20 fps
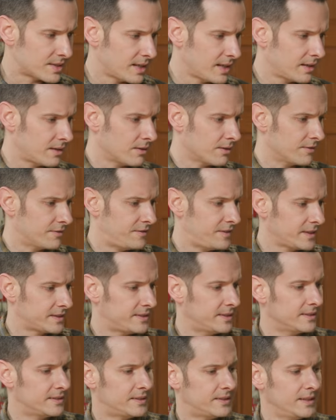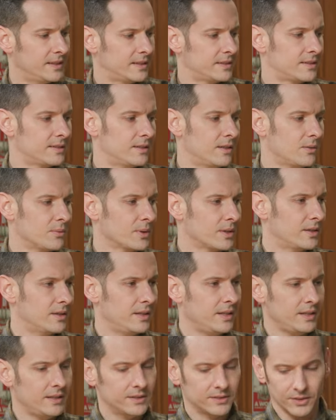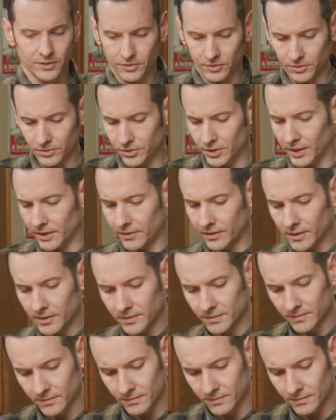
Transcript: take our fix-it sticks. All we're going to need is a screwdriver.